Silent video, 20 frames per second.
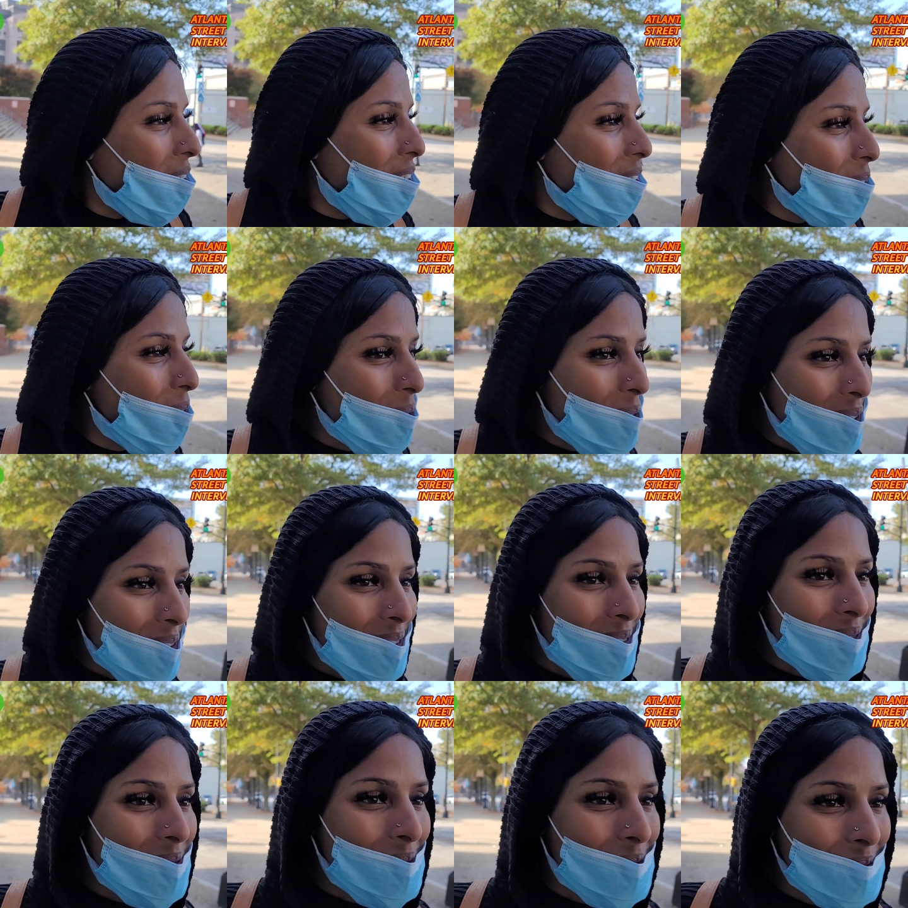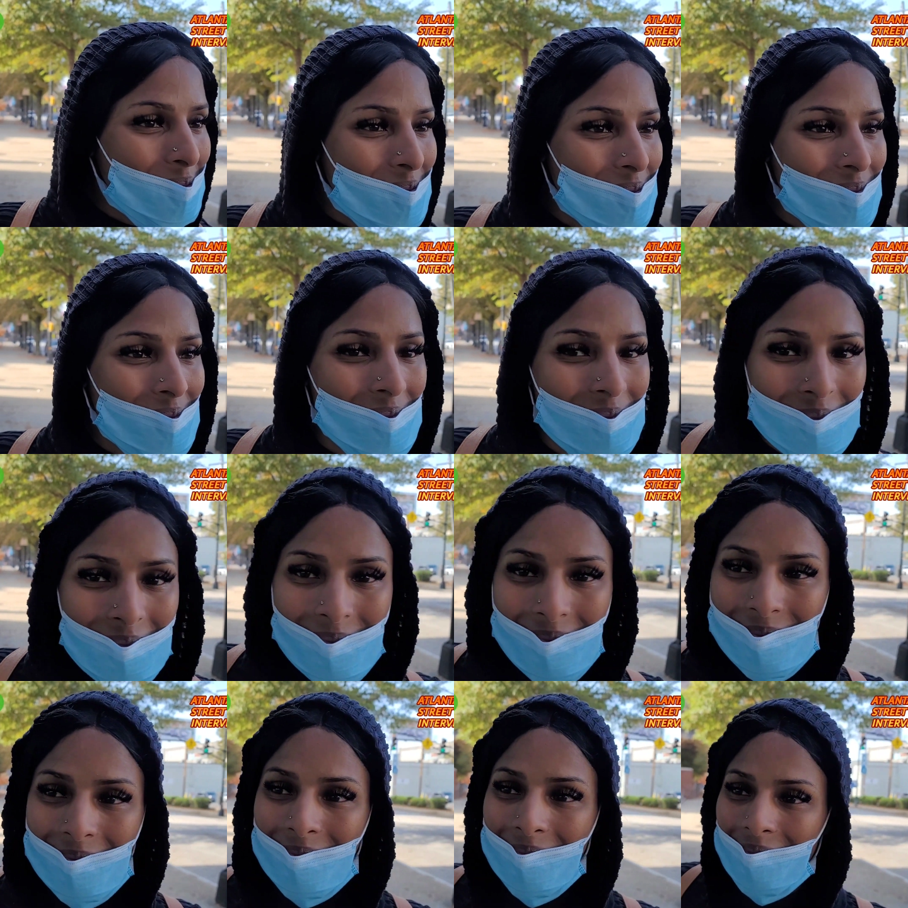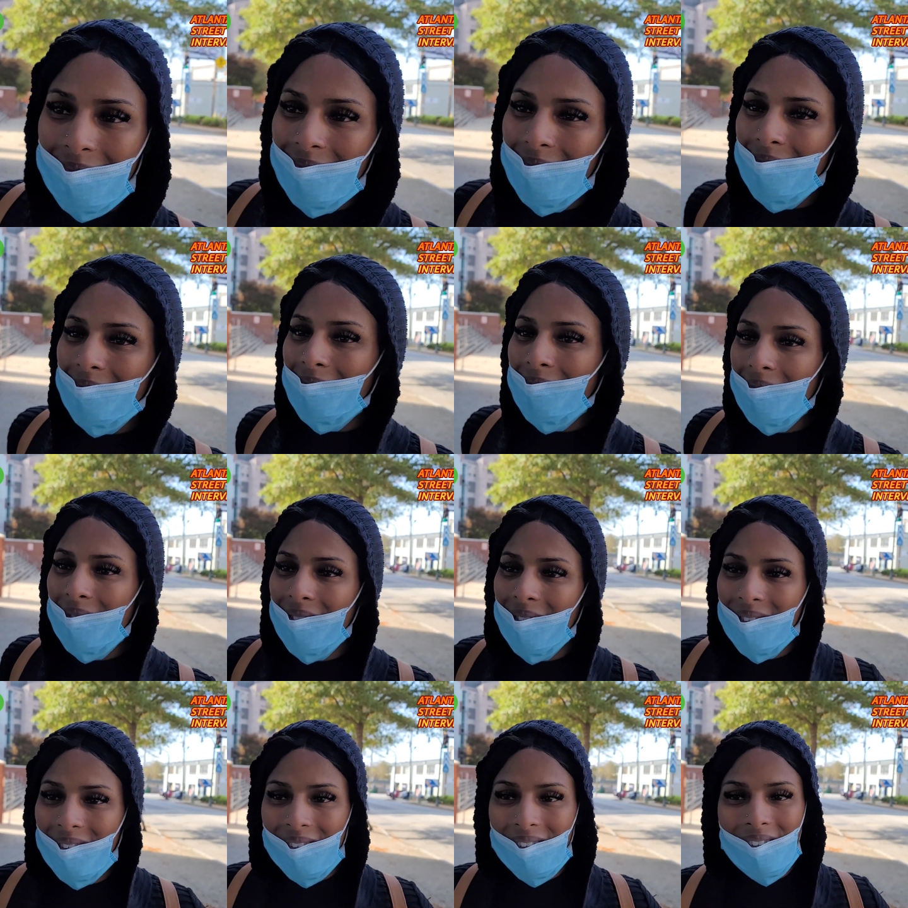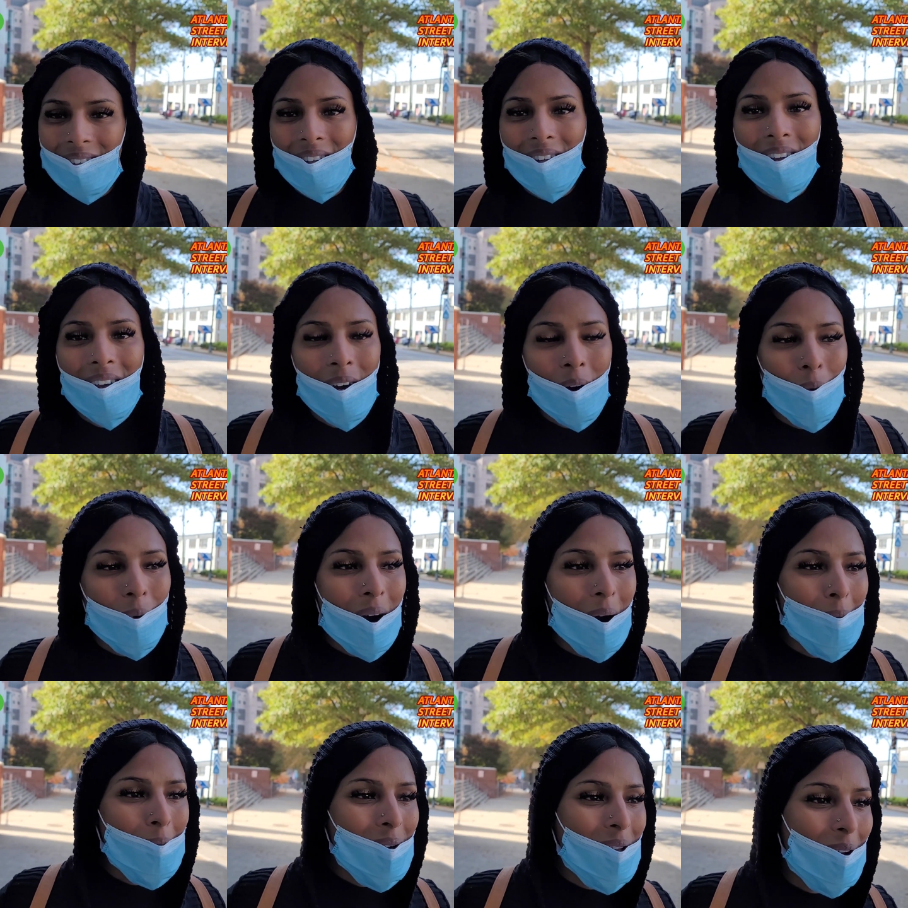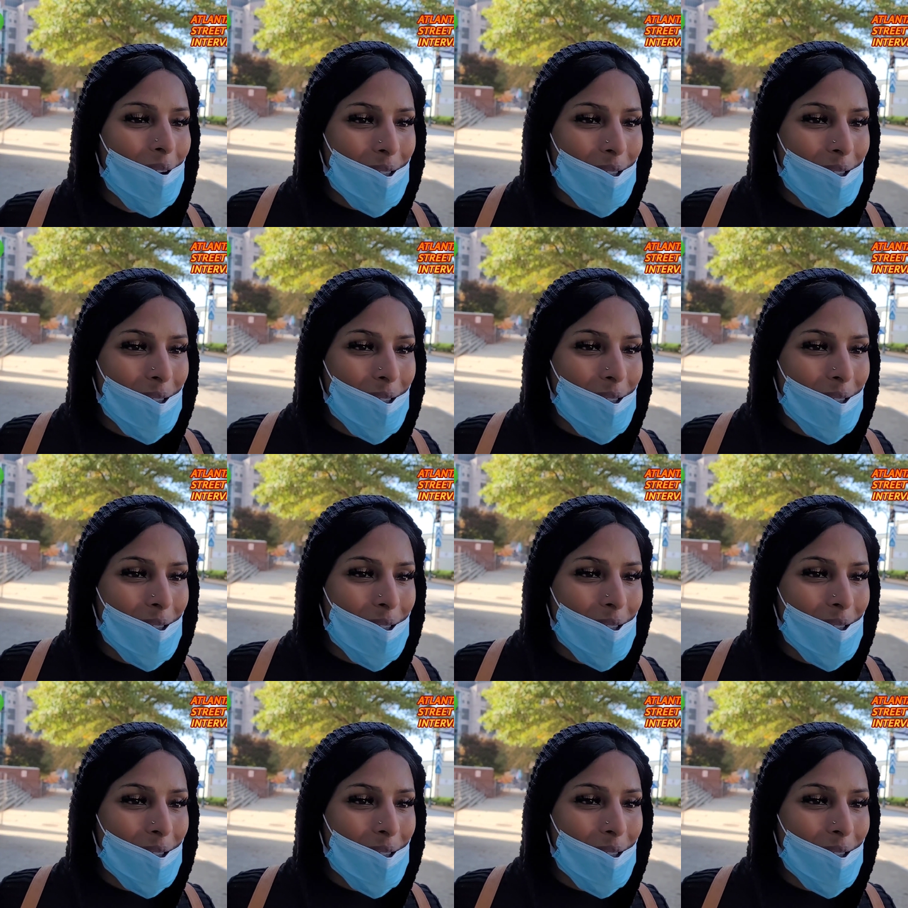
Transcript: in where in Maryland? That's how that's how I say Maryland. Well, I'm